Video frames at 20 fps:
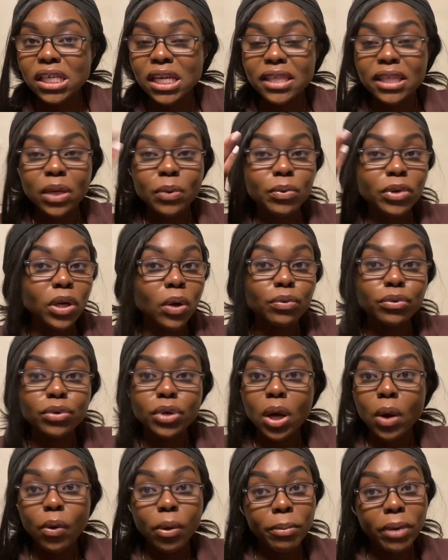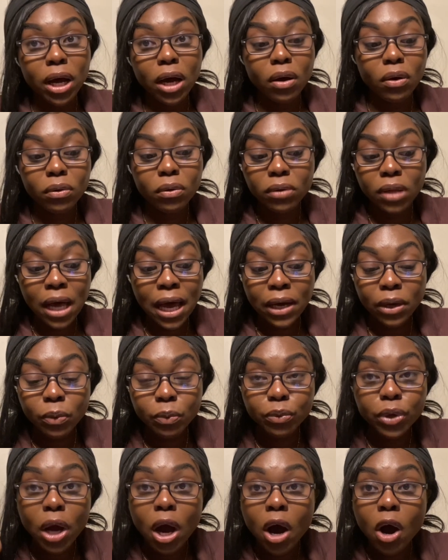that we don't know about. I
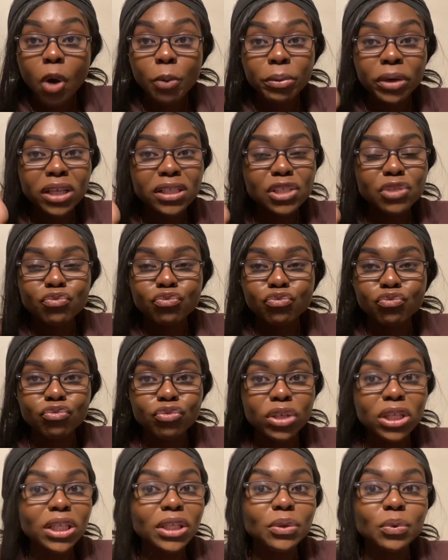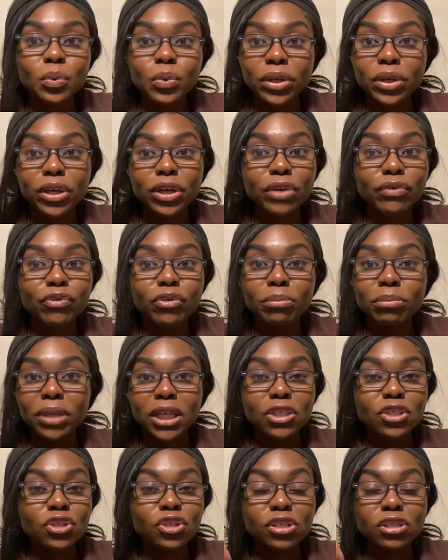don't know, because it's really weird for
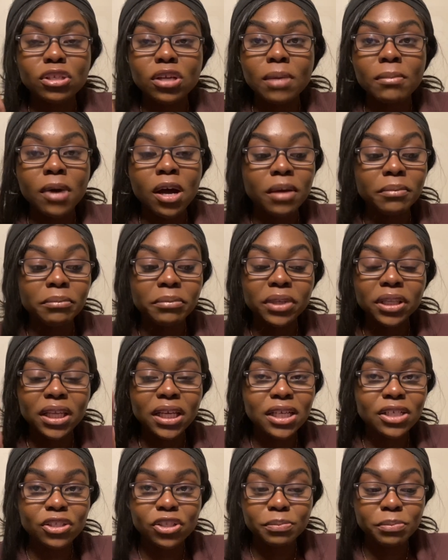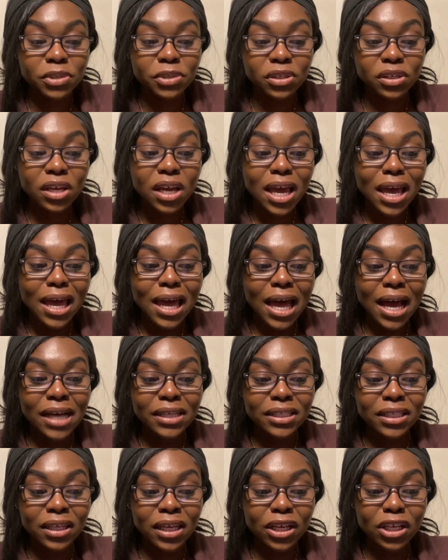Blake to just come on and be like, and just be
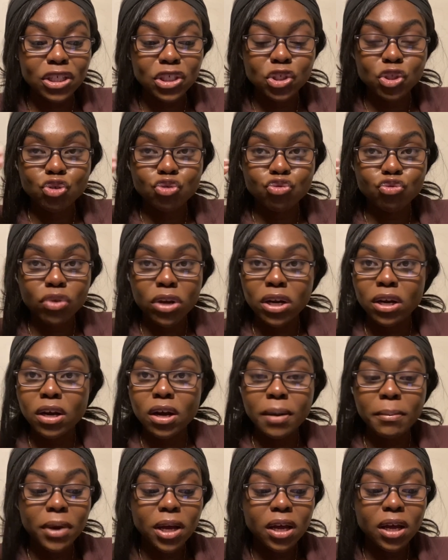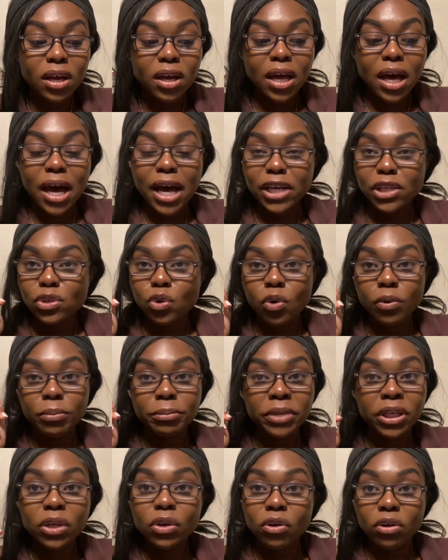acting like a straight up high school
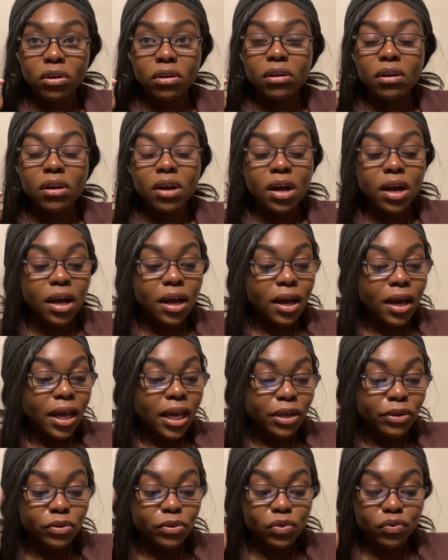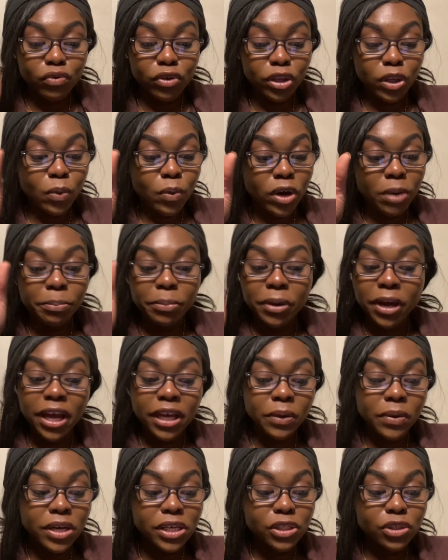mean girl. It was really weird. But
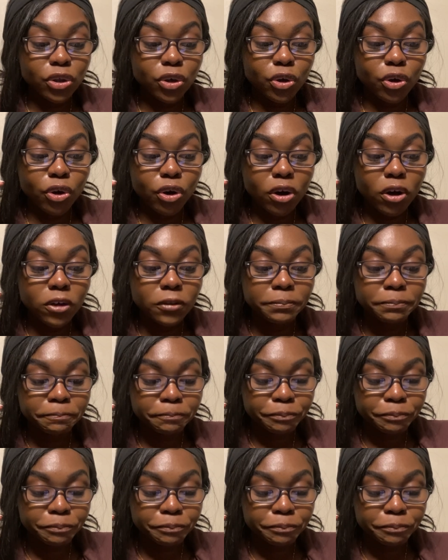anyways, the girl,